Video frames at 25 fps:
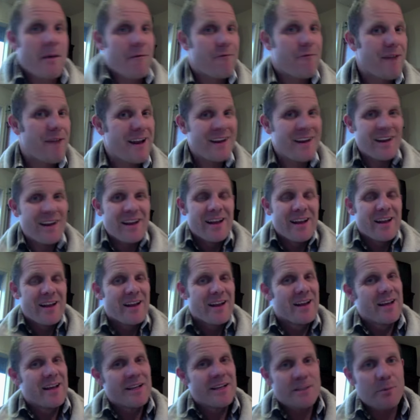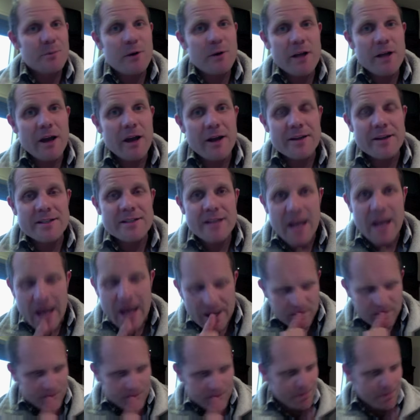My friend is a pretty honest
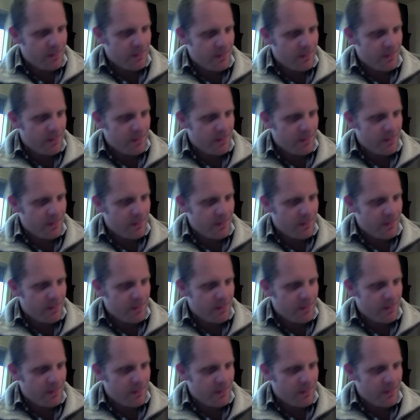guy,